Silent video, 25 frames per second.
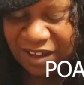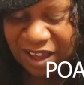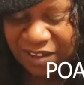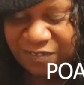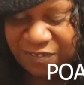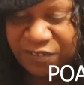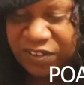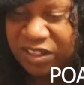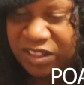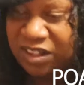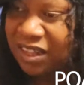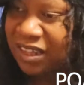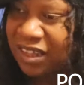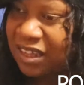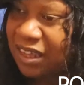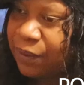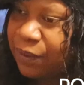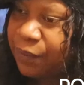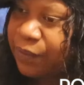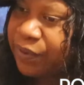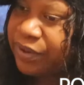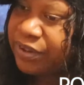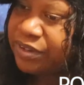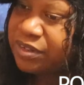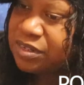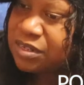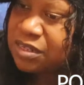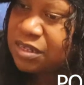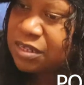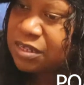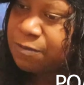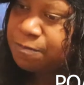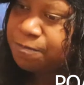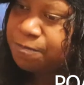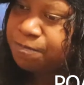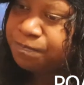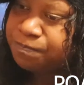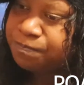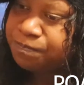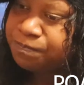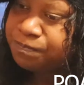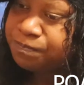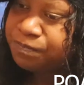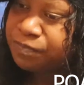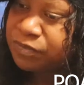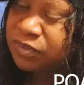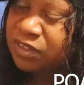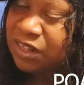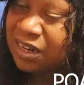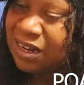feel like it was
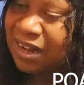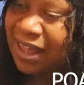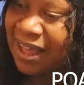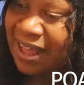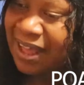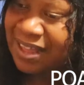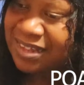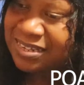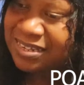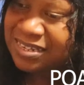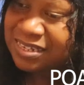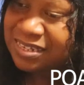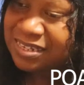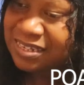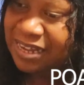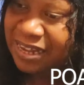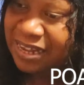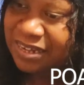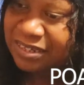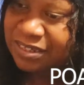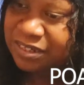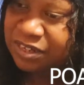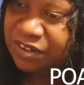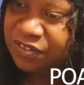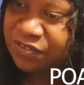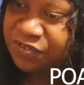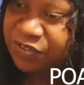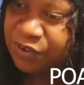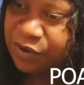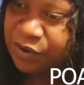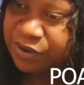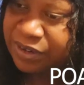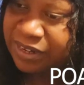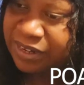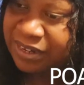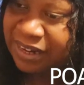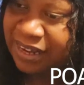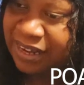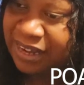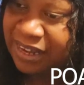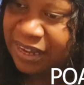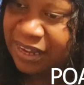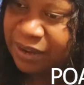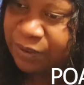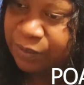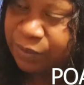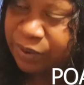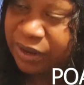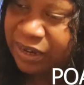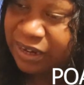the last set of
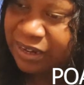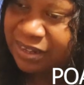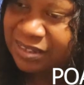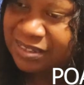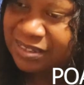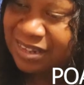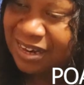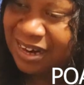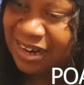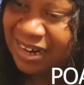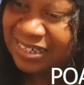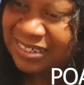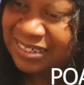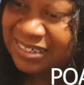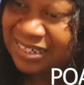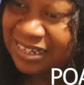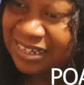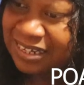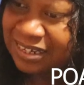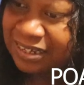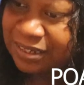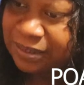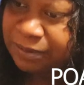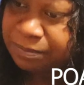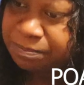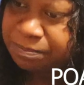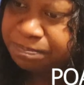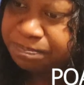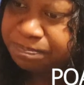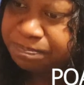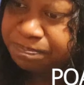30-day readings that I did